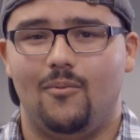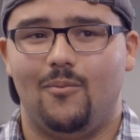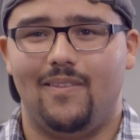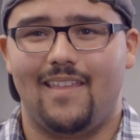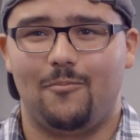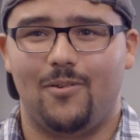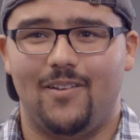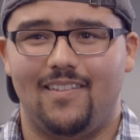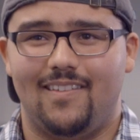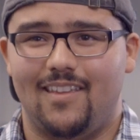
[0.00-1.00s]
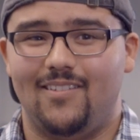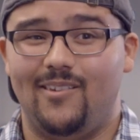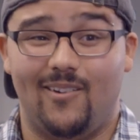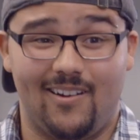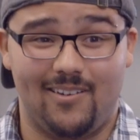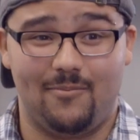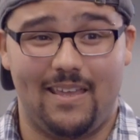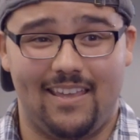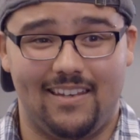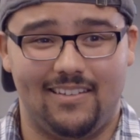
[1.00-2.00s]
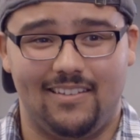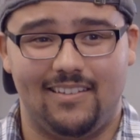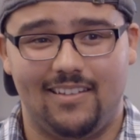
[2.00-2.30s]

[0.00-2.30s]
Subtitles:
when that person says you aren't a man,